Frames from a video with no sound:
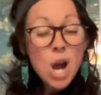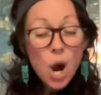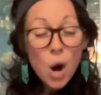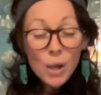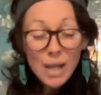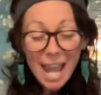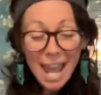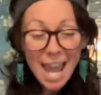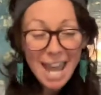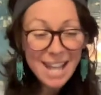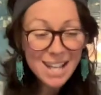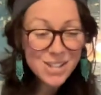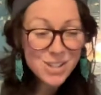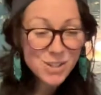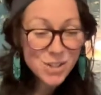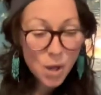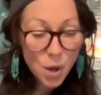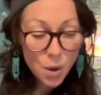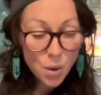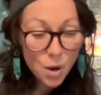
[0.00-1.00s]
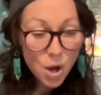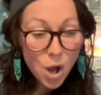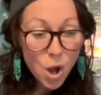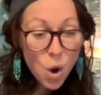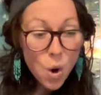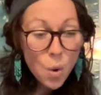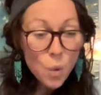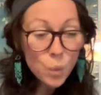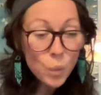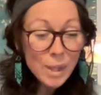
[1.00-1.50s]
Okay, so
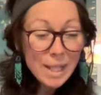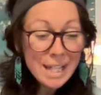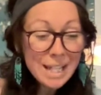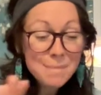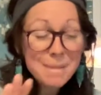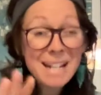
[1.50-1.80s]
we can